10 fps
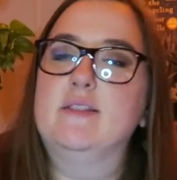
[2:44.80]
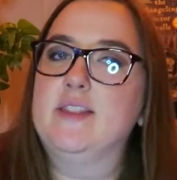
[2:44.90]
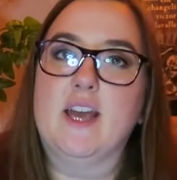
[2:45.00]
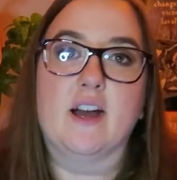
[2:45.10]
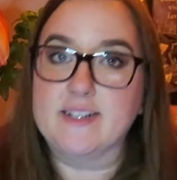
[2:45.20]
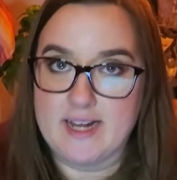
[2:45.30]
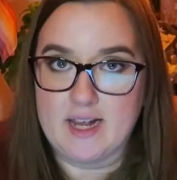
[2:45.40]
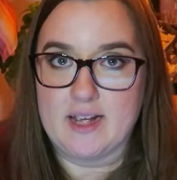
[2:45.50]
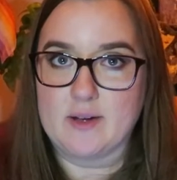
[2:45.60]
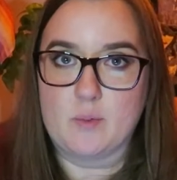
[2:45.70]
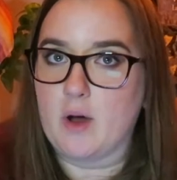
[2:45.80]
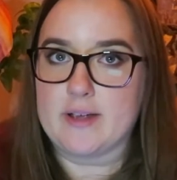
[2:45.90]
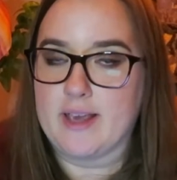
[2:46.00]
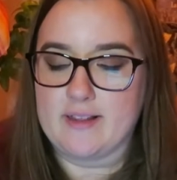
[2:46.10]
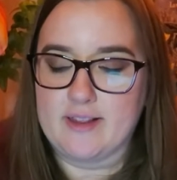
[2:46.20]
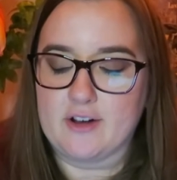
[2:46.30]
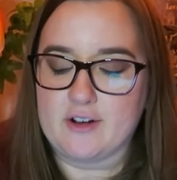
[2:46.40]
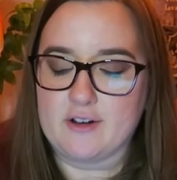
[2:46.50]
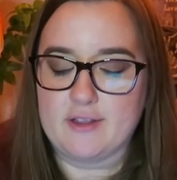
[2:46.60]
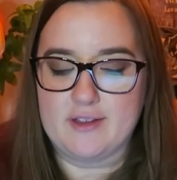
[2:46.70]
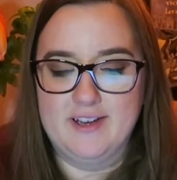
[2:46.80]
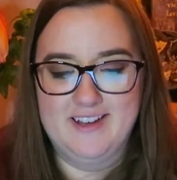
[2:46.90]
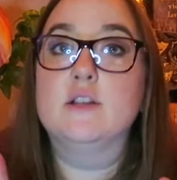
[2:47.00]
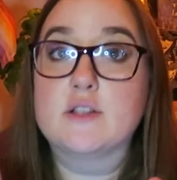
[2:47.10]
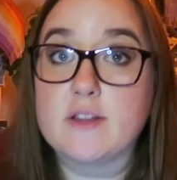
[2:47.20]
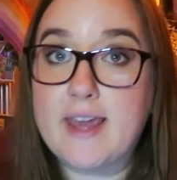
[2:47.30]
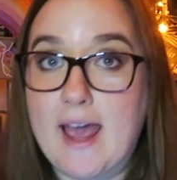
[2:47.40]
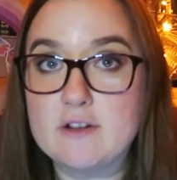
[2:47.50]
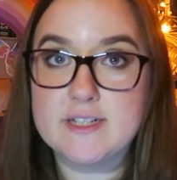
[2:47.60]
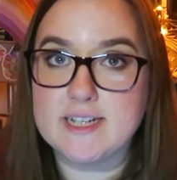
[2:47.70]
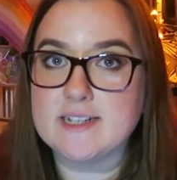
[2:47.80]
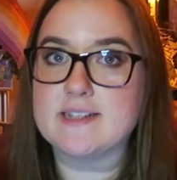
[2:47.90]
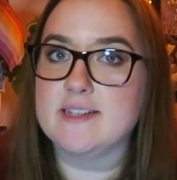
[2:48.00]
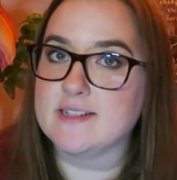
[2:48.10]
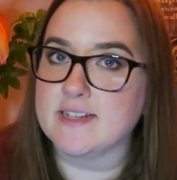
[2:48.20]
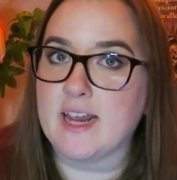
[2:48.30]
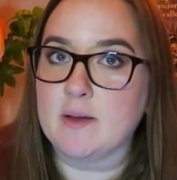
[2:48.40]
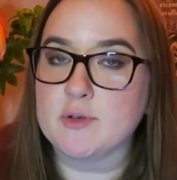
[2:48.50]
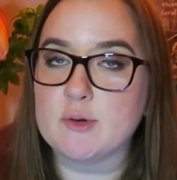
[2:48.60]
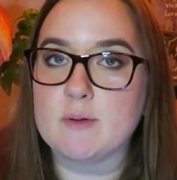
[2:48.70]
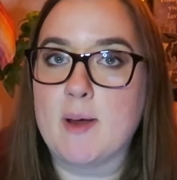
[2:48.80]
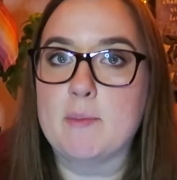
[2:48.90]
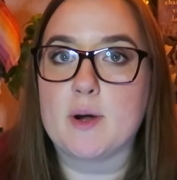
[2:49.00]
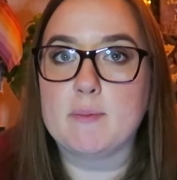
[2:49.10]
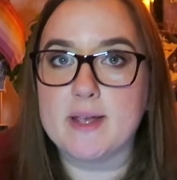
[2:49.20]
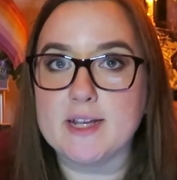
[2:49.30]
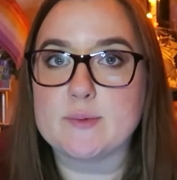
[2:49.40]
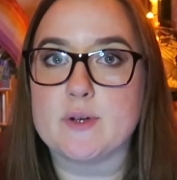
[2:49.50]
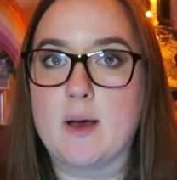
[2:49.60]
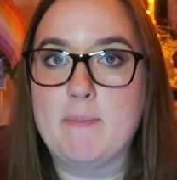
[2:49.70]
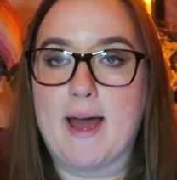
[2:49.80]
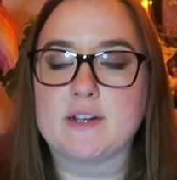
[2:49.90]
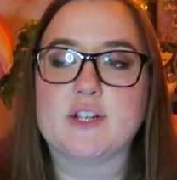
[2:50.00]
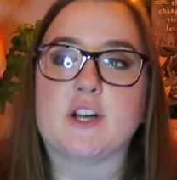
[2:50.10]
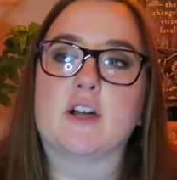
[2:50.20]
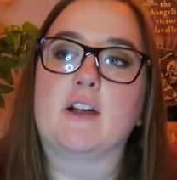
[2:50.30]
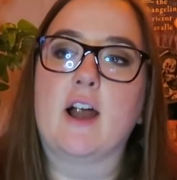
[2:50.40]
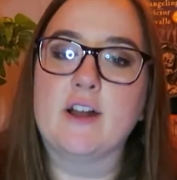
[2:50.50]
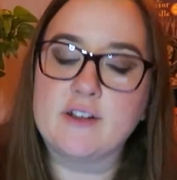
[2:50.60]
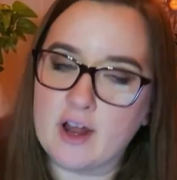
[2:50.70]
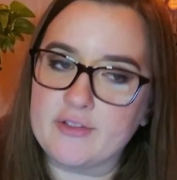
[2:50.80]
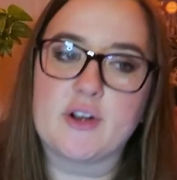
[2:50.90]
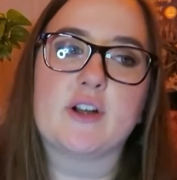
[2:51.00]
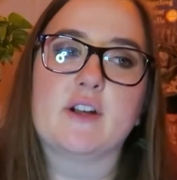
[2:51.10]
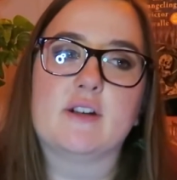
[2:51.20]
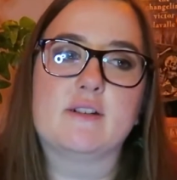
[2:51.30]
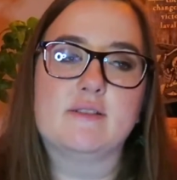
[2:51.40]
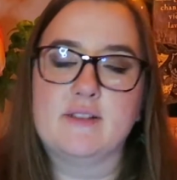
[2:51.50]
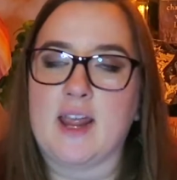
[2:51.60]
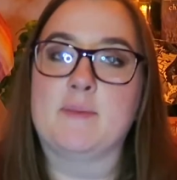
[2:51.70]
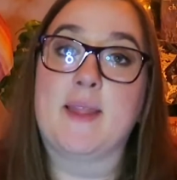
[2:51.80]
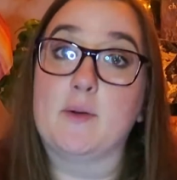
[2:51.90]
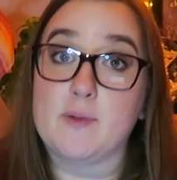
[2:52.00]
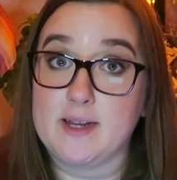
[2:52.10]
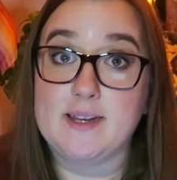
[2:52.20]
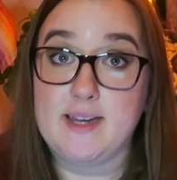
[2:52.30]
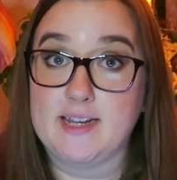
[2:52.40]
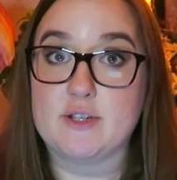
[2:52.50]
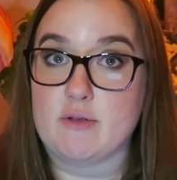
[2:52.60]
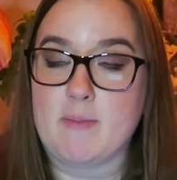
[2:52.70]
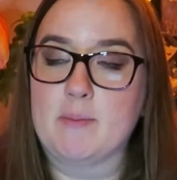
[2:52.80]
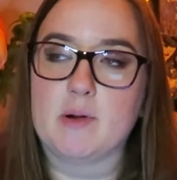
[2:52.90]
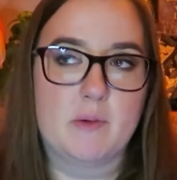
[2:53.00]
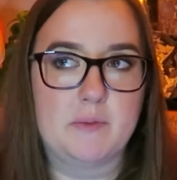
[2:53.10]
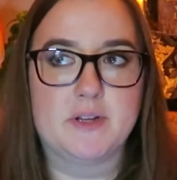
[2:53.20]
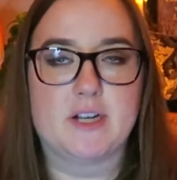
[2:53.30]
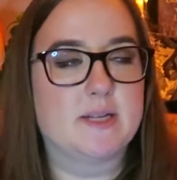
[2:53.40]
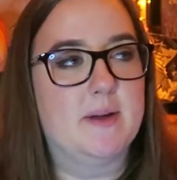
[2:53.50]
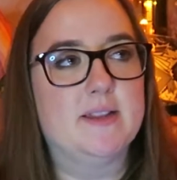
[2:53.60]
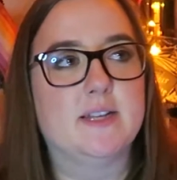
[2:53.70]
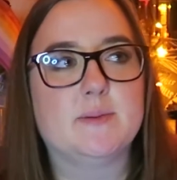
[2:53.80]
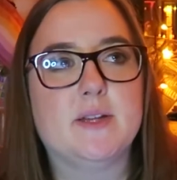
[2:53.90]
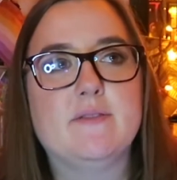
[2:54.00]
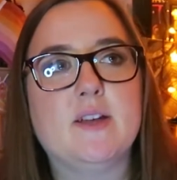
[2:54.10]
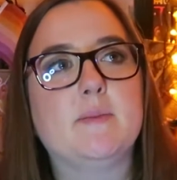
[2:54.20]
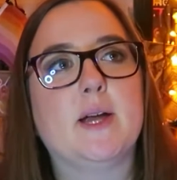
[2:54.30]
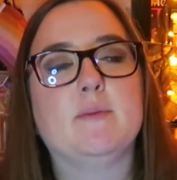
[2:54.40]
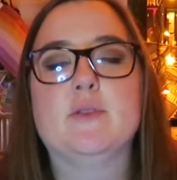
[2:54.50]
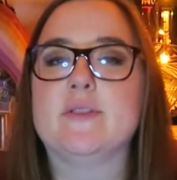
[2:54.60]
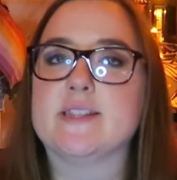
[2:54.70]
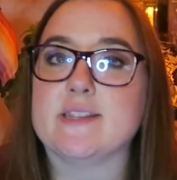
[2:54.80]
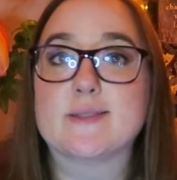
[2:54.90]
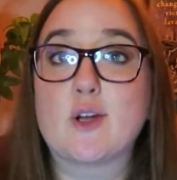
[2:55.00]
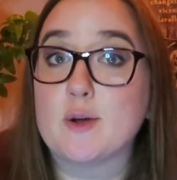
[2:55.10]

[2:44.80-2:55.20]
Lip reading: the undead walking the earth. So the Countess is a name to remember because we'll come back to her. Another name that we need to remember when we talk about lesbian vampire movies is